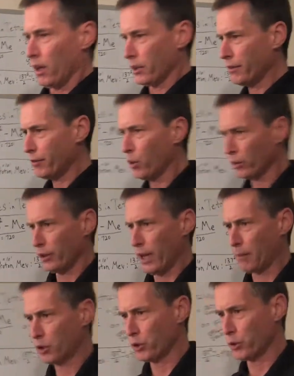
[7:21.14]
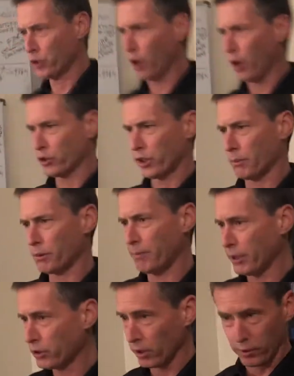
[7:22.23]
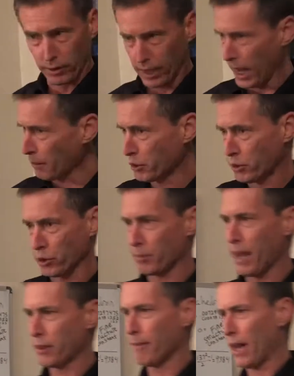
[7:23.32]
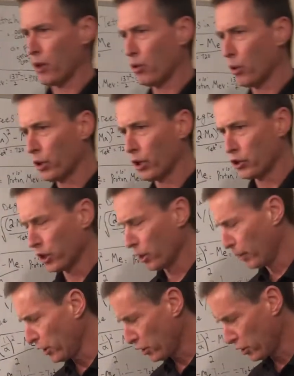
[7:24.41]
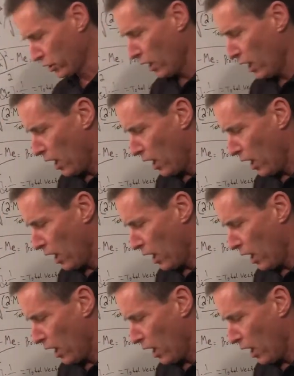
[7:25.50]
difficult and abstruse concepts based on abstruse mathematical considerations.